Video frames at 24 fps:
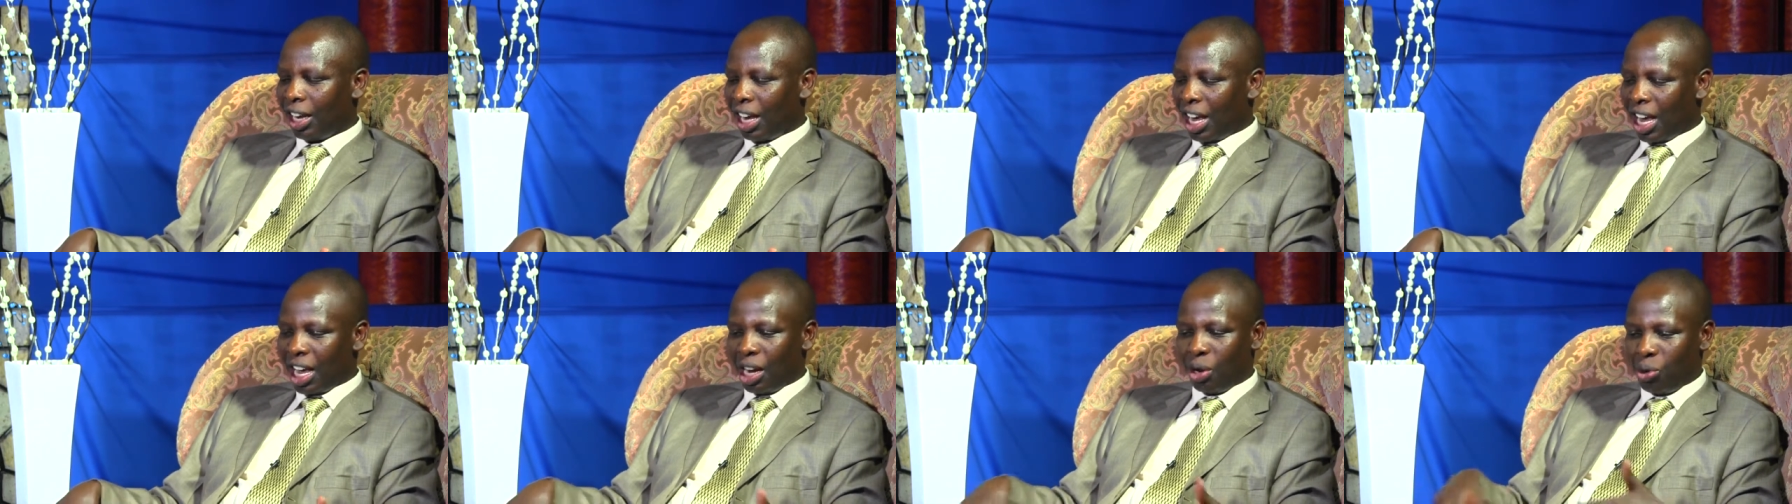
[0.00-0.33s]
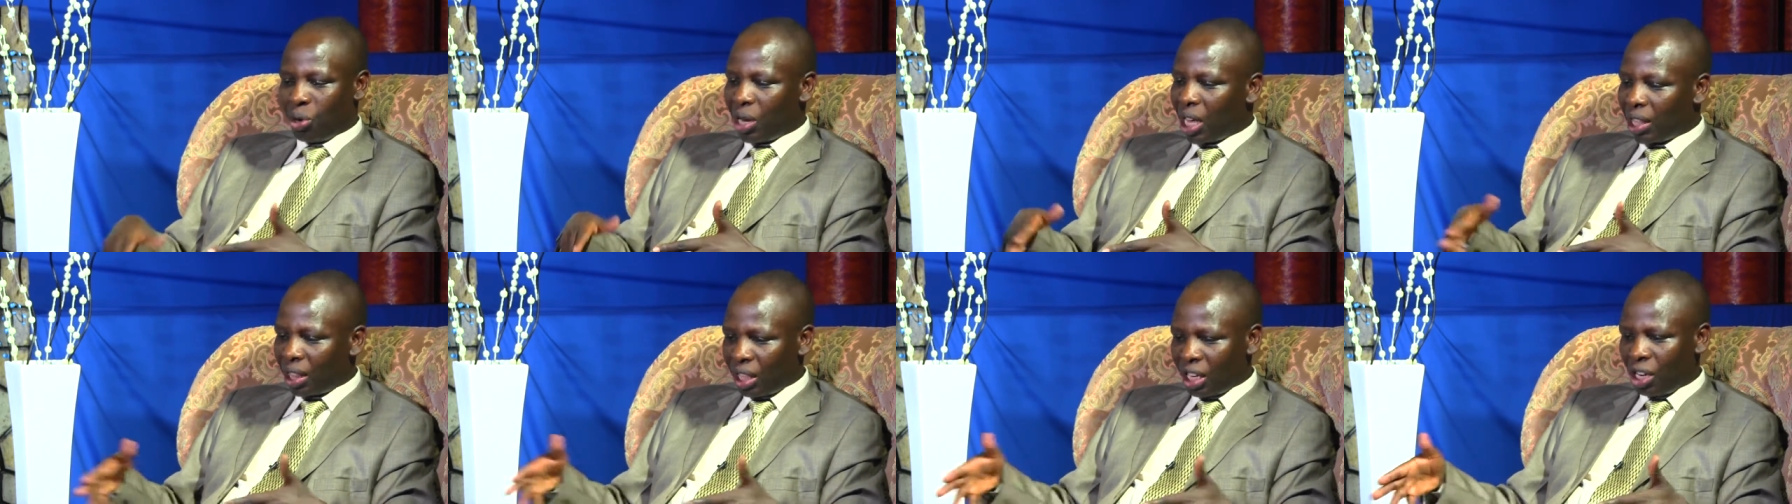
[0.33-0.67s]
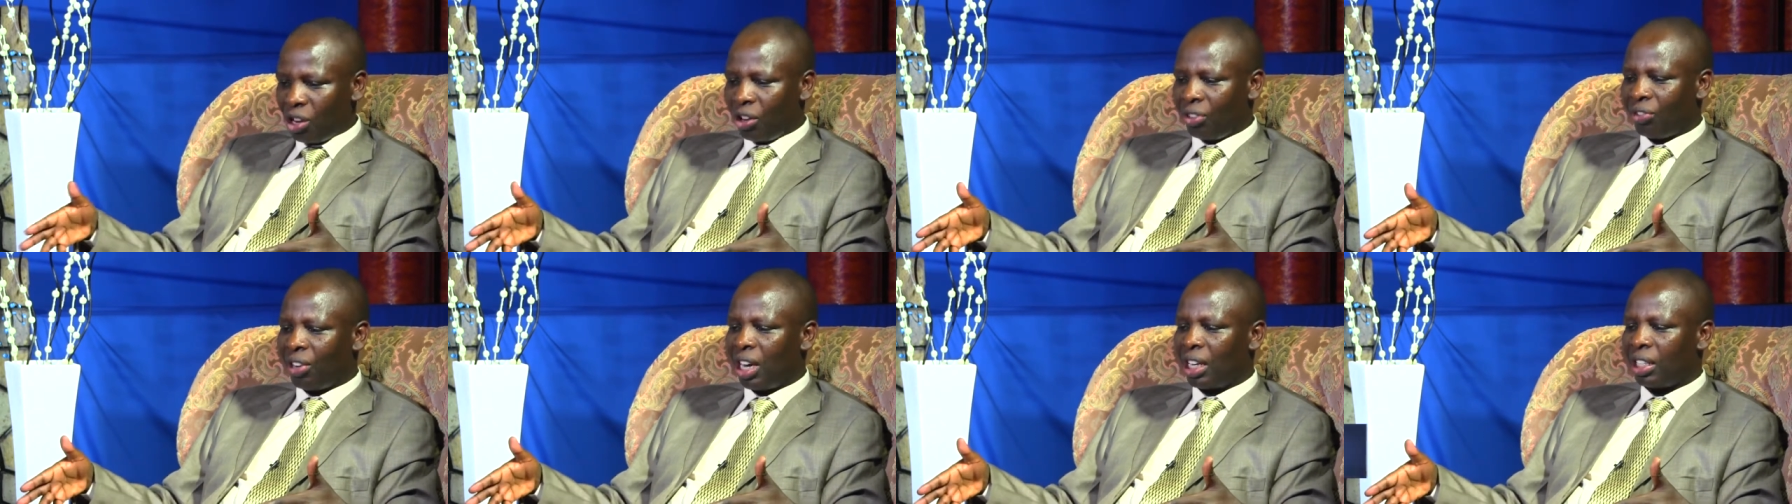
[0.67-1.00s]
And we are
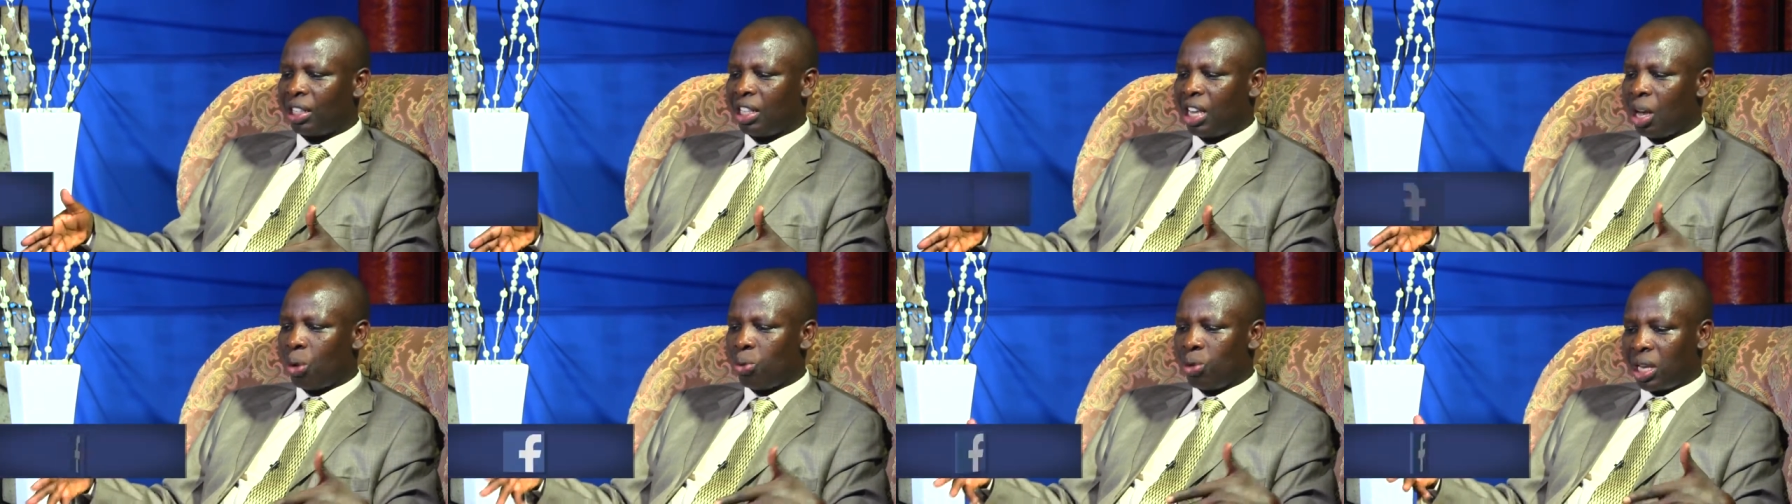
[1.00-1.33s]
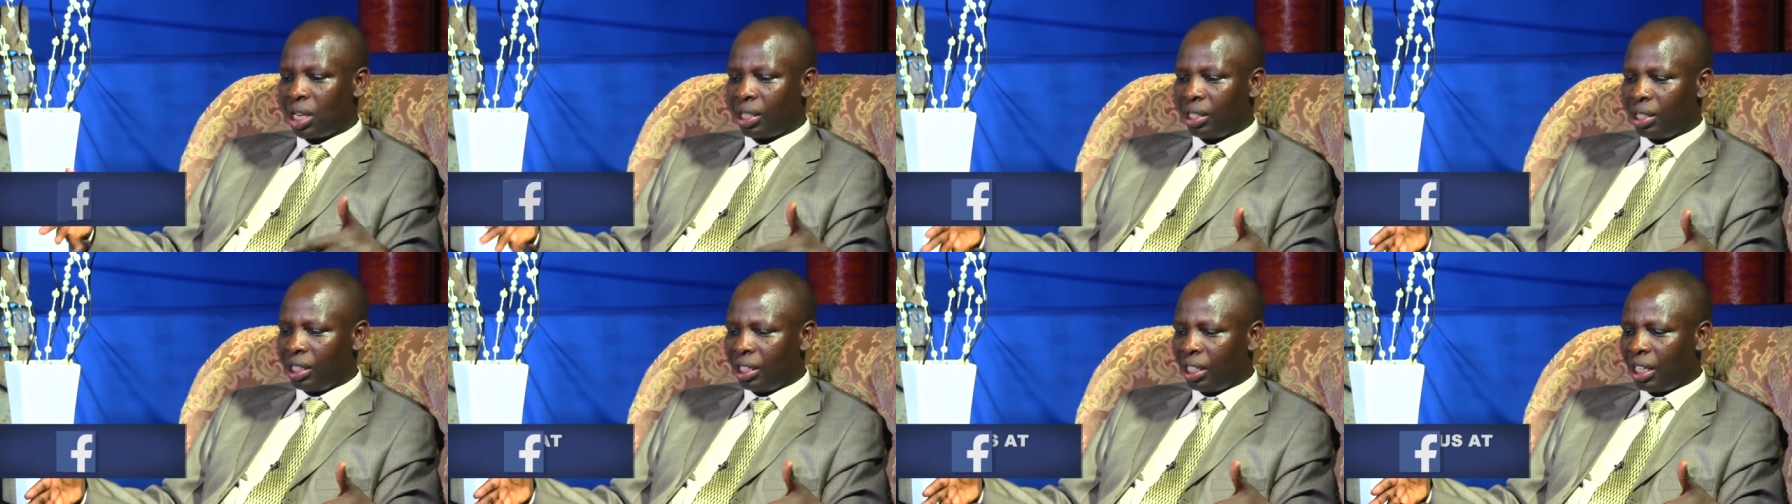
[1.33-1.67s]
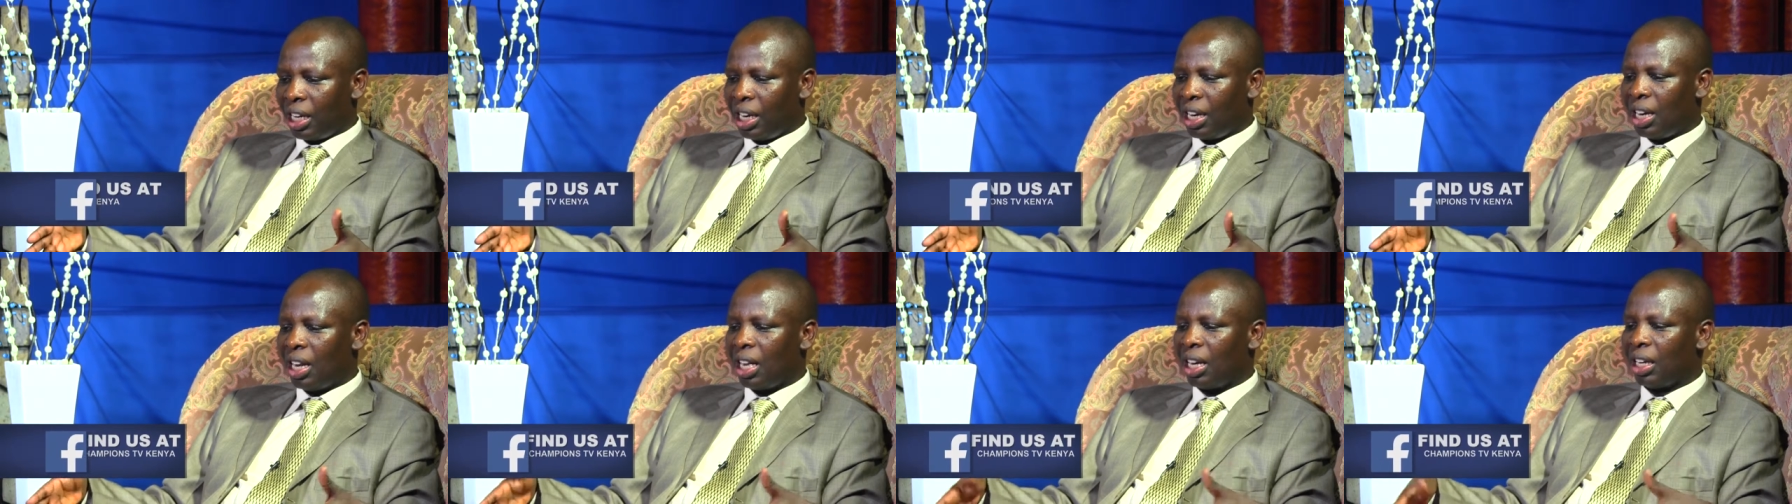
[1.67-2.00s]
3 of us there, we are
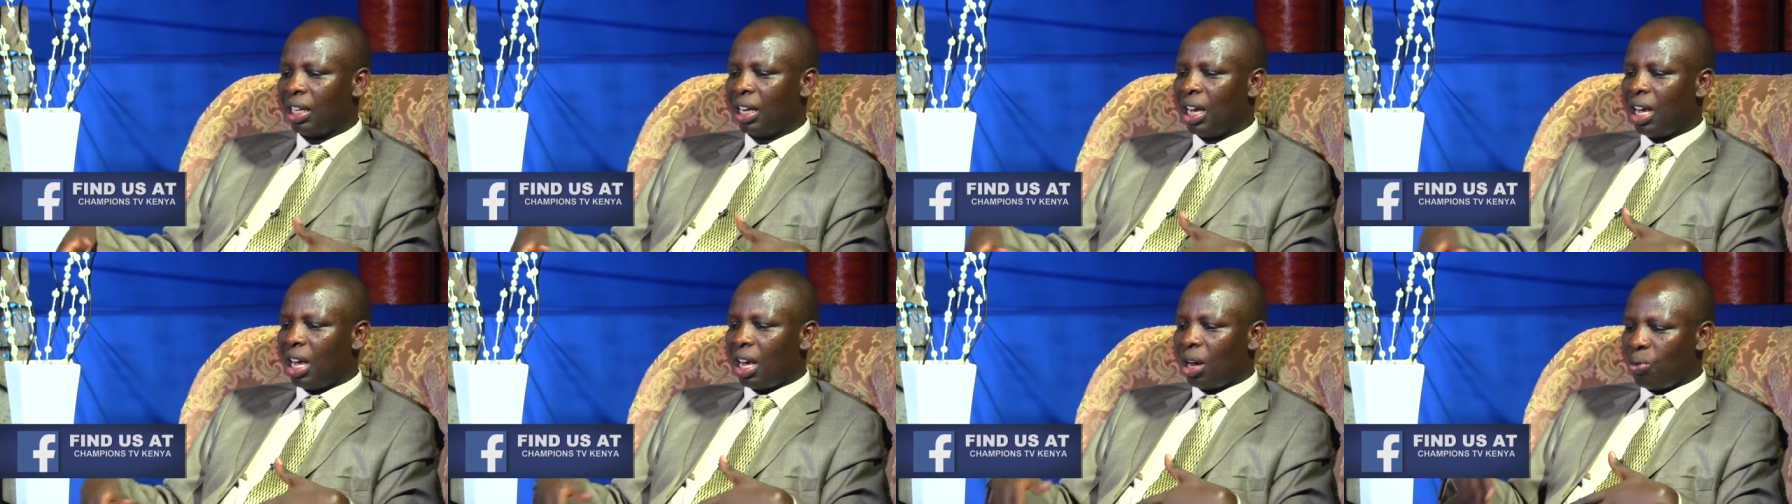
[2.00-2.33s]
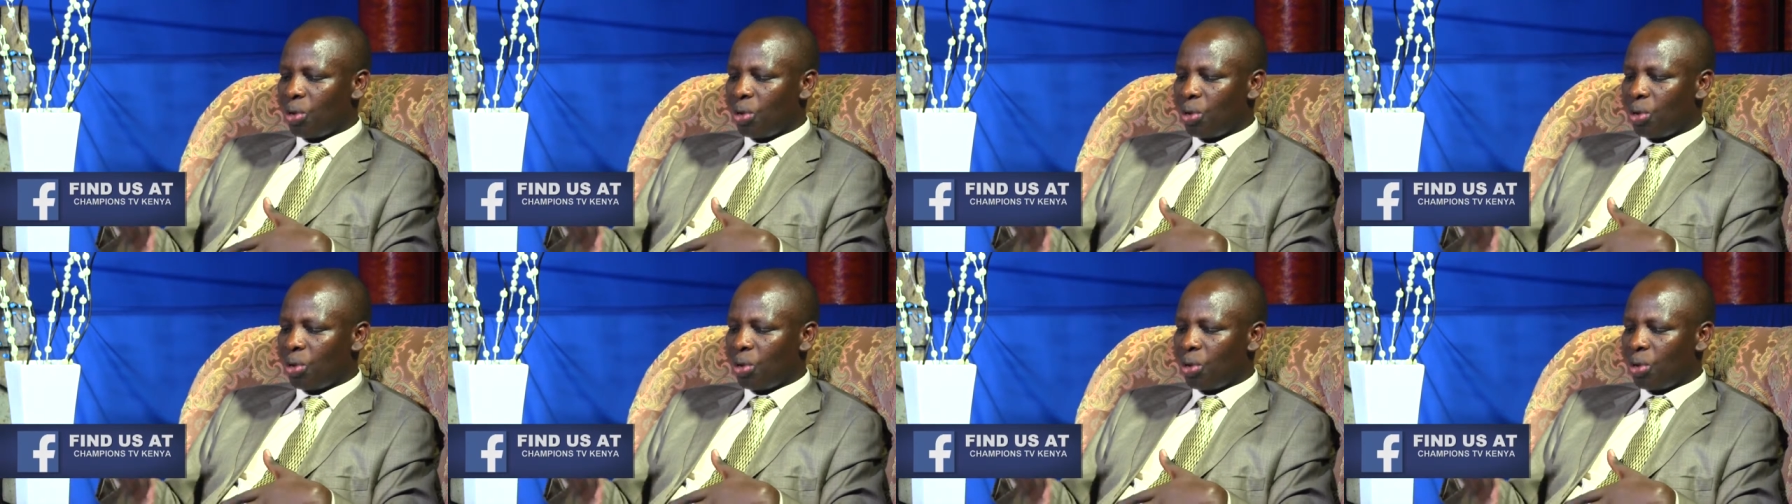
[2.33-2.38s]
seated and